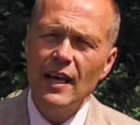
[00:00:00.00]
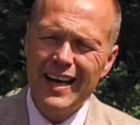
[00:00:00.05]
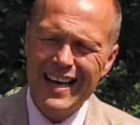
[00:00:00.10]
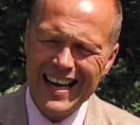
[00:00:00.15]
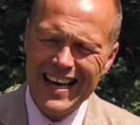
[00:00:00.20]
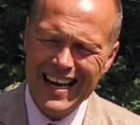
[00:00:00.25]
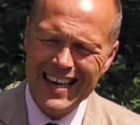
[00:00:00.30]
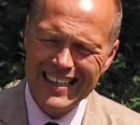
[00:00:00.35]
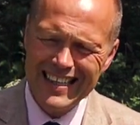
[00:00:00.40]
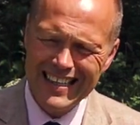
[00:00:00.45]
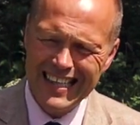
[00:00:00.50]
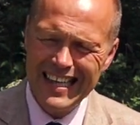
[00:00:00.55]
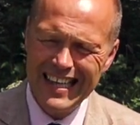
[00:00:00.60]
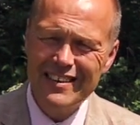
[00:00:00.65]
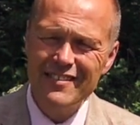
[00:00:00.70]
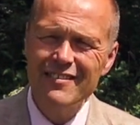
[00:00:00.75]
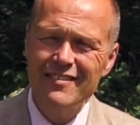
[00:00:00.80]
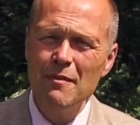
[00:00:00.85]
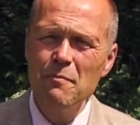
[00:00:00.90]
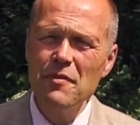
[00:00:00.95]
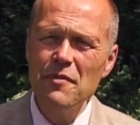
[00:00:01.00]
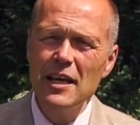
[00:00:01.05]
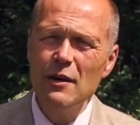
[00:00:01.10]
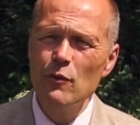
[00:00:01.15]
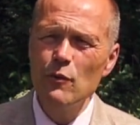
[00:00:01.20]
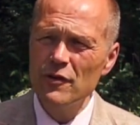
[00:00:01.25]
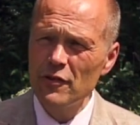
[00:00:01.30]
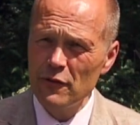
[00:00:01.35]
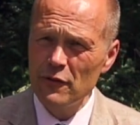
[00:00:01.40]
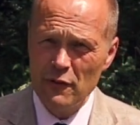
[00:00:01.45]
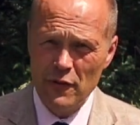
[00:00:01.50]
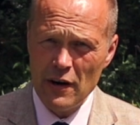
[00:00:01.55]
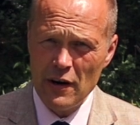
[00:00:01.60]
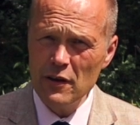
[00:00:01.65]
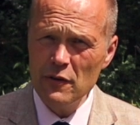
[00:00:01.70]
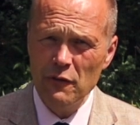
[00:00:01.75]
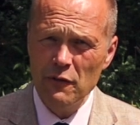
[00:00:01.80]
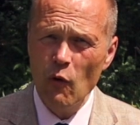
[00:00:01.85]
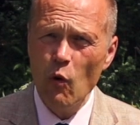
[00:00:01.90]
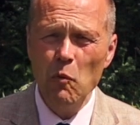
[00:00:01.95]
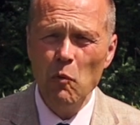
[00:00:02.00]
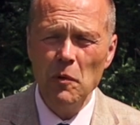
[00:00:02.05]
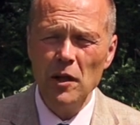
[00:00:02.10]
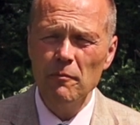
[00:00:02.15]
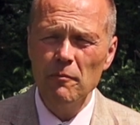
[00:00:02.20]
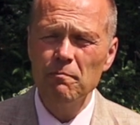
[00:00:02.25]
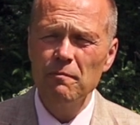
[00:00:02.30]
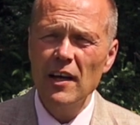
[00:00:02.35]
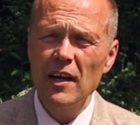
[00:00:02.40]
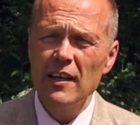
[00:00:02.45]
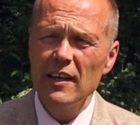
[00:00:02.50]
and it's something which is very formal.